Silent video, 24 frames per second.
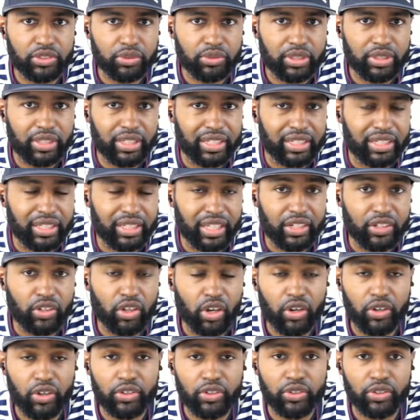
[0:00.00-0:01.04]

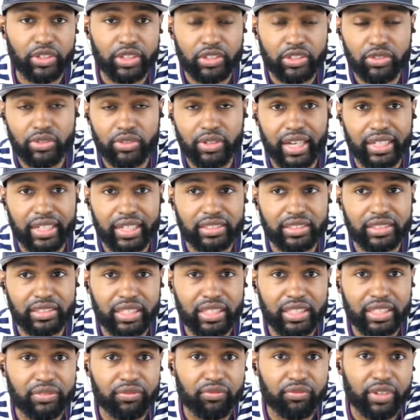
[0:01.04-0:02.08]
And did you guys need
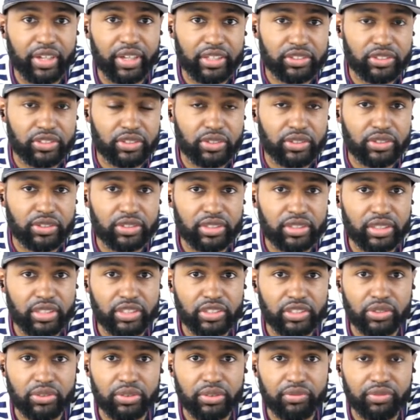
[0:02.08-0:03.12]
investors,
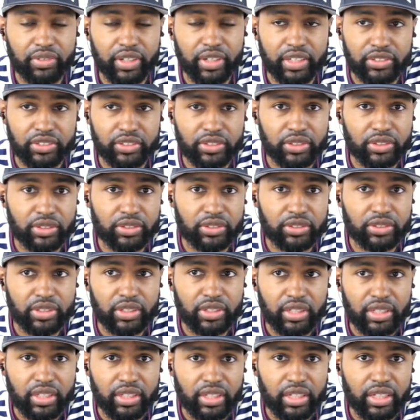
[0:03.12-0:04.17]
initial investors,
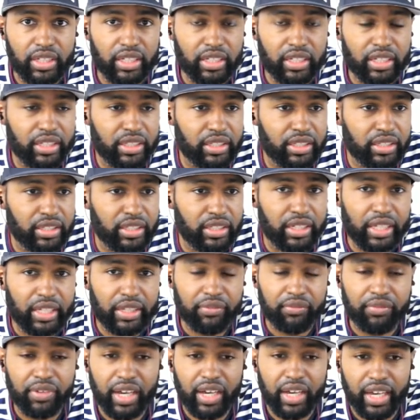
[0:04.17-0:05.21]
any
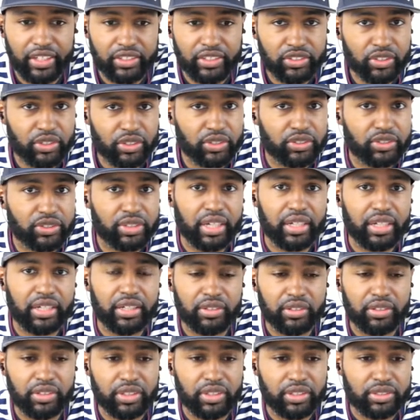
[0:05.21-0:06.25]
advisors? Kind
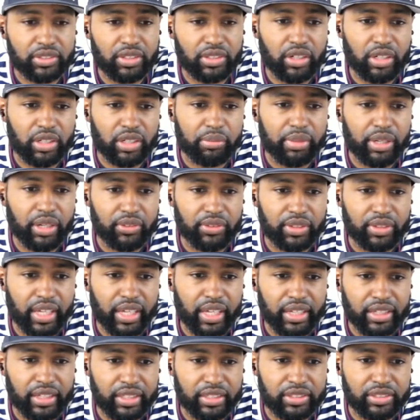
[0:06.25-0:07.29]
of talk about
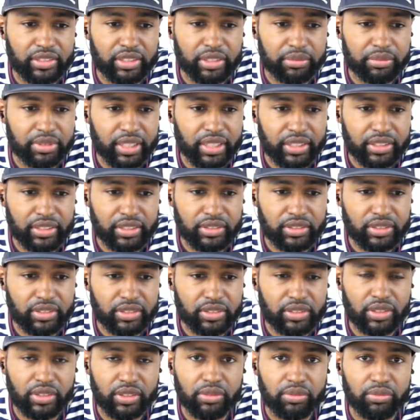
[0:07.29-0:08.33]
that. That seems like this is
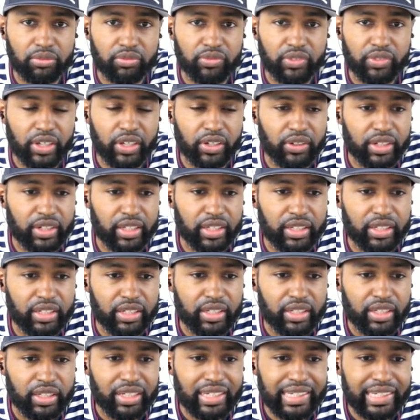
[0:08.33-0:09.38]
a very
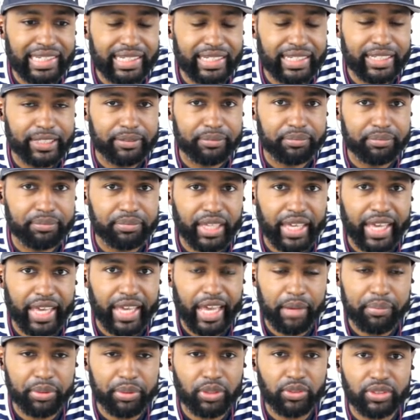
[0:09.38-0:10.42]

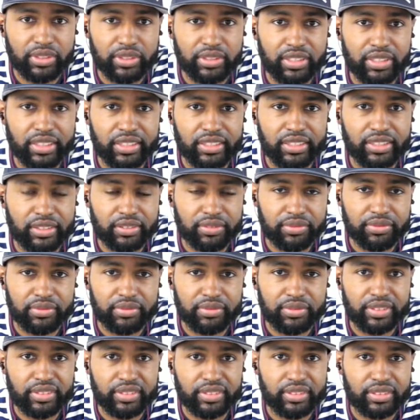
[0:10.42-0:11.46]
capital intensive
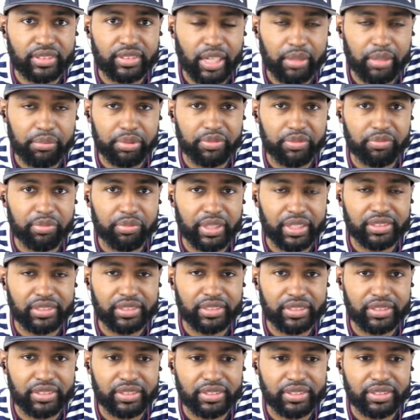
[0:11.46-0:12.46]
type of business.